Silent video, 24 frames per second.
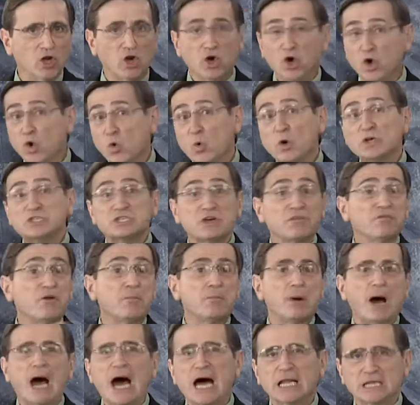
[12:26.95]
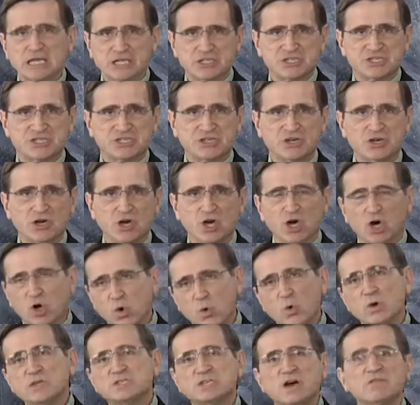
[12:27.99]
who was of Apollos, who
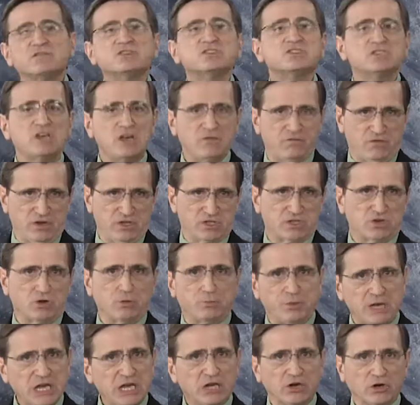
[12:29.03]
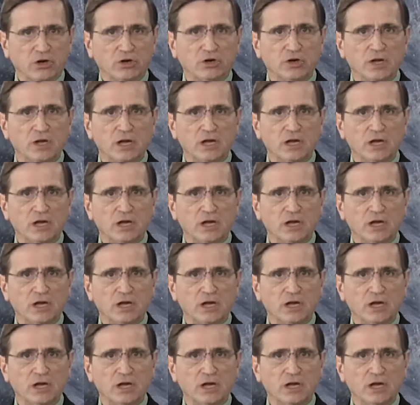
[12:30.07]
was of Cephas or Peter.